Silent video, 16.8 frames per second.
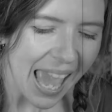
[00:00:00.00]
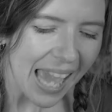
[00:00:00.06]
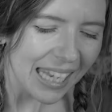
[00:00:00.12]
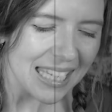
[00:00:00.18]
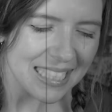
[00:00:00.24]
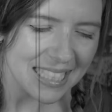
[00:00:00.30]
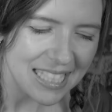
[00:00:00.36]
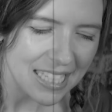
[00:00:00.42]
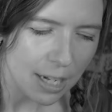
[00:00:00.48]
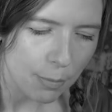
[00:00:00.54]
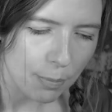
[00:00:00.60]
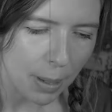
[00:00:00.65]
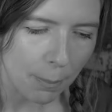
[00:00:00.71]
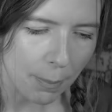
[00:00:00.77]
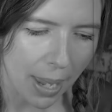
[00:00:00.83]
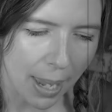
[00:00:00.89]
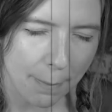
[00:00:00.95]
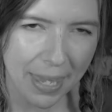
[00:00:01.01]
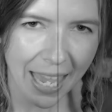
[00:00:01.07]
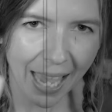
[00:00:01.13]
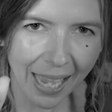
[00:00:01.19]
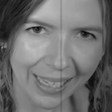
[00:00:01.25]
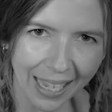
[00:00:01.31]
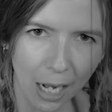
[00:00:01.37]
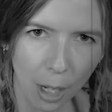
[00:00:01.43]
Listen to me, baby.
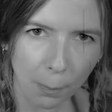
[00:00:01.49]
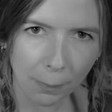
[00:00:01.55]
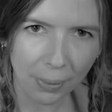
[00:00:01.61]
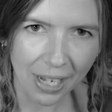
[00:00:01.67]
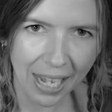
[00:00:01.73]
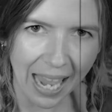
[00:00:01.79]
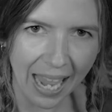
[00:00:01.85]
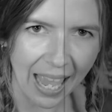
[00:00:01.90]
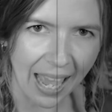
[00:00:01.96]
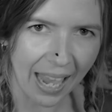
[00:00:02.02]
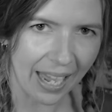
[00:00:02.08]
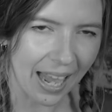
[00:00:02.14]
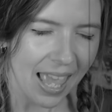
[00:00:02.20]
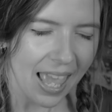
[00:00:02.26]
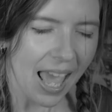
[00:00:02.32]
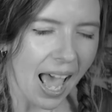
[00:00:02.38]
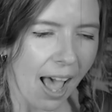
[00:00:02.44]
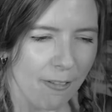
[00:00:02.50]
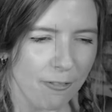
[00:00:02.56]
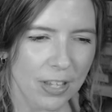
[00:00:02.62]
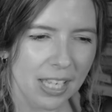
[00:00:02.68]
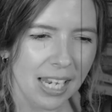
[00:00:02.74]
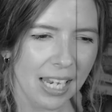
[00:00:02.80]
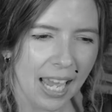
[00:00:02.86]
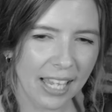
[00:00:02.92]
I got a plan. I
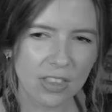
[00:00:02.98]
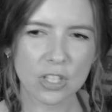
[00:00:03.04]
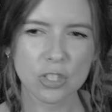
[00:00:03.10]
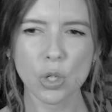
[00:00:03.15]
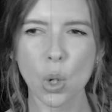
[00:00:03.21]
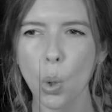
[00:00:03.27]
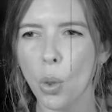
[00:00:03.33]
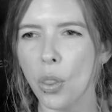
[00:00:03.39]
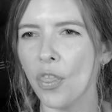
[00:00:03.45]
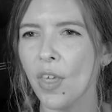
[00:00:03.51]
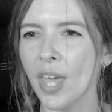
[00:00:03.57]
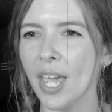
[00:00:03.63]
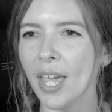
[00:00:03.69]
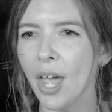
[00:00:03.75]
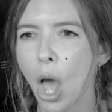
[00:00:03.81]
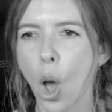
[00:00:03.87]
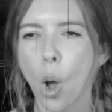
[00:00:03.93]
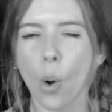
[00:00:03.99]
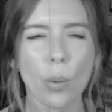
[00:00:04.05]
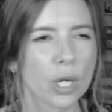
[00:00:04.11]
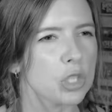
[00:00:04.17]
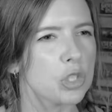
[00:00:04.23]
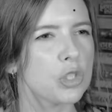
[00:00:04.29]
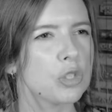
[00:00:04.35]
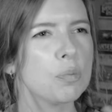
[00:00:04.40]
feel like this whole thing, we
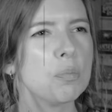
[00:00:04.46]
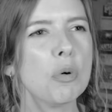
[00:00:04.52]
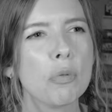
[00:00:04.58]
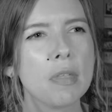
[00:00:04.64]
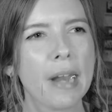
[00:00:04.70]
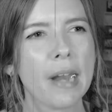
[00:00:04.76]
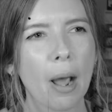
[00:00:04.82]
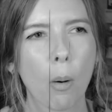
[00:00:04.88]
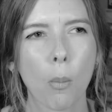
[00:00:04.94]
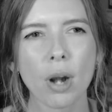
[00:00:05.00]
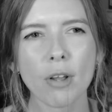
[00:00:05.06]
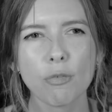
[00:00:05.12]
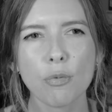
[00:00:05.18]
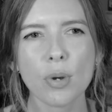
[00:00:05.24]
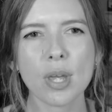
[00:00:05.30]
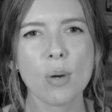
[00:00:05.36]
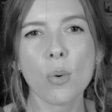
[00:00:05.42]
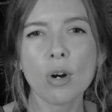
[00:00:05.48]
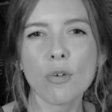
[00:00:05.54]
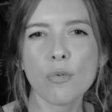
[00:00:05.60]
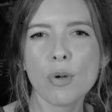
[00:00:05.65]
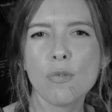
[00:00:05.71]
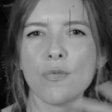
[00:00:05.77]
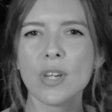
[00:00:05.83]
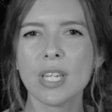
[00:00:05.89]
could smooth it out. What if we, what if
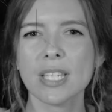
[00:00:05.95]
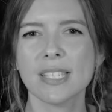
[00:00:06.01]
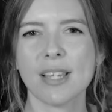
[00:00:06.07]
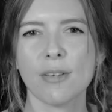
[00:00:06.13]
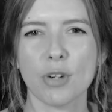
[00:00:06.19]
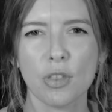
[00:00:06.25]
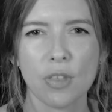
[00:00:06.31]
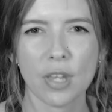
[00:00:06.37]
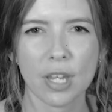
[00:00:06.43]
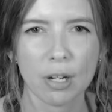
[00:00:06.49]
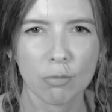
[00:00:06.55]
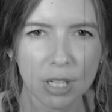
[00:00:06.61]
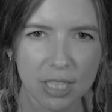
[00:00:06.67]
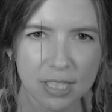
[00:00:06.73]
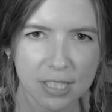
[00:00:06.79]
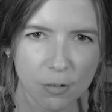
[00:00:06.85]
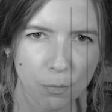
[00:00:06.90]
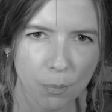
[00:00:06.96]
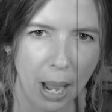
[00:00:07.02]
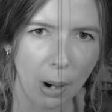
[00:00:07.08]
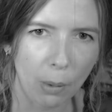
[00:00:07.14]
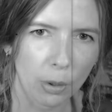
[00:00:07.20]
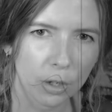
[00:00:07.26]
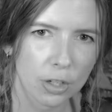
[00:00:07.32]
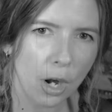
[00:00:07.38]
we fix everything in Rings of
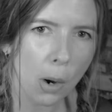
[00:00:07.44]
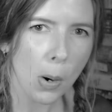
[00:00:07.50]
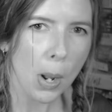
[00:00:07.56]
Power, you know?